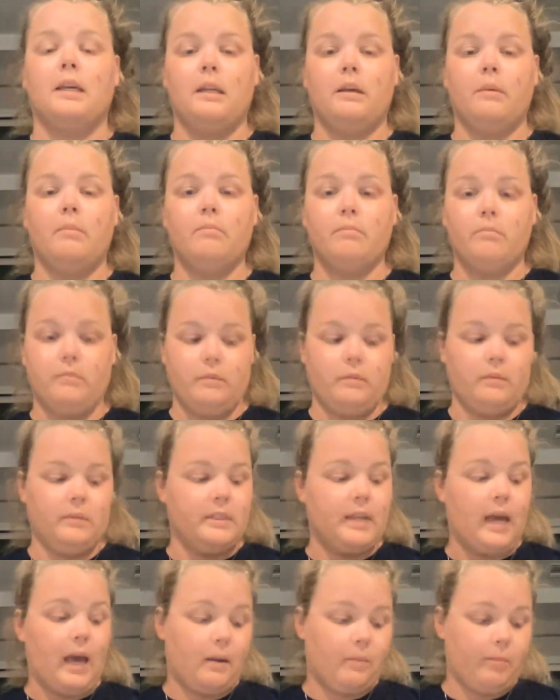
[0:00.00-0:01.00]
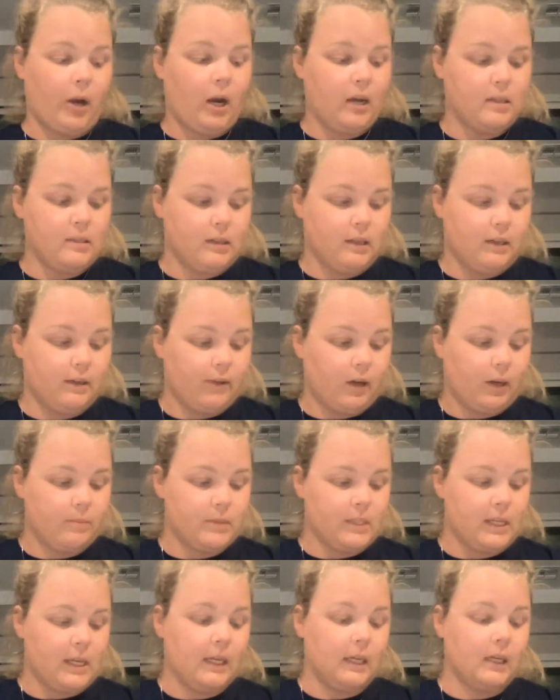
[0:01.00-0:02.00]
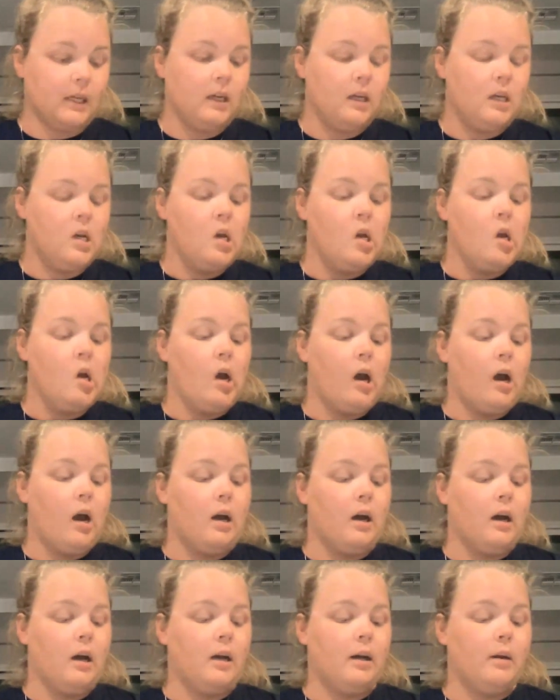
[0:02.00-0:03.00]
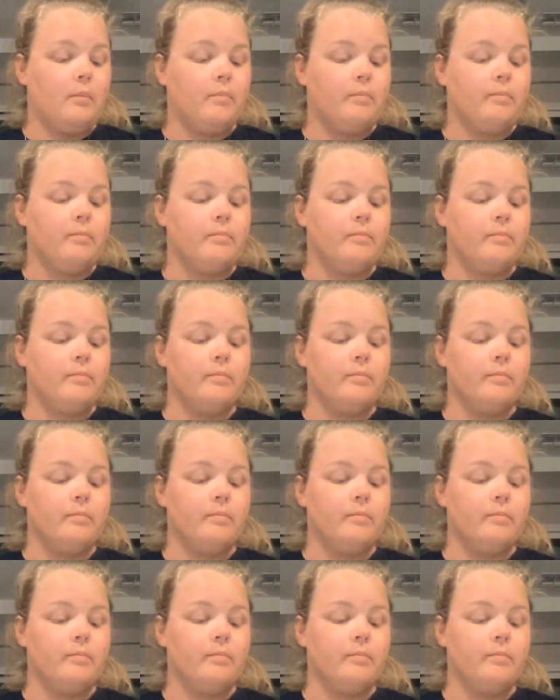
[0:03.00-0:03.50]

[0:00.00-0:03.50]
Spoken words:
in a net positive uptake. But